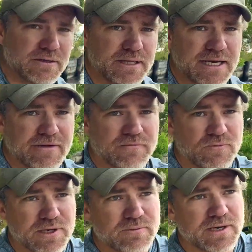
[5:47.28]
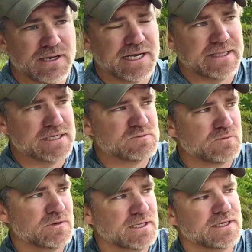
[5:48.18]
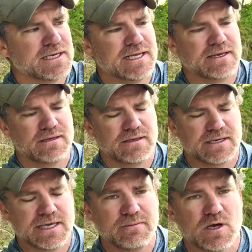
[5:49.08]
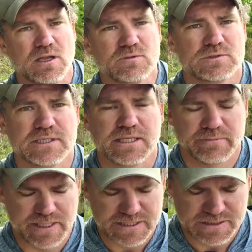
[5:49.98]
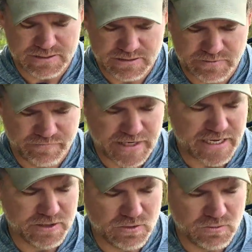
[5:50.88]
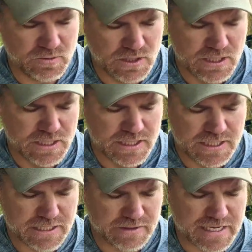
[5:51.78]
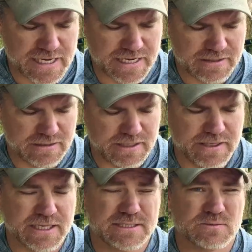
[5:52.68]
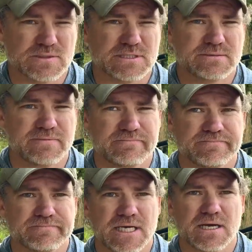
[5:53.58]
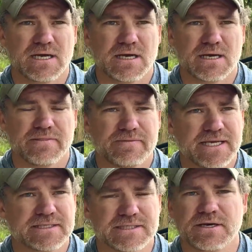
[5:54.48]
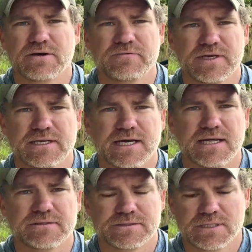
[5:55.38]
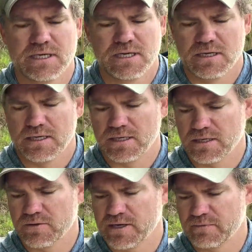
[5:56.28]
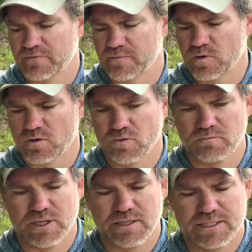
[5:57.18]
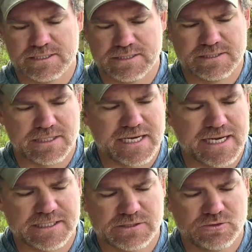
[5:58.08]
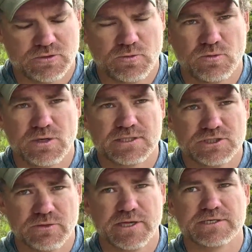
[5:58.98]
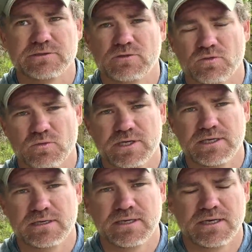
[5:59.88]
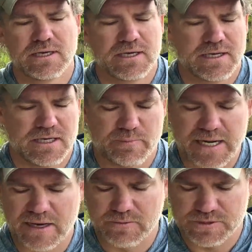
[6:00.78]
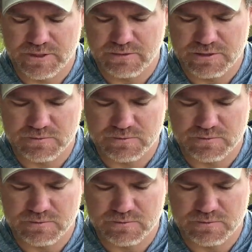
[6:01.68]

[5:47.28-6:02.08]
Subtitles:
that I really, really like, this one really kind of came close to getting the best value. The Ike, I think this one's, I think it's $150. Correct me if I'm wrong, but this is Ike's new Generation 3 Power Series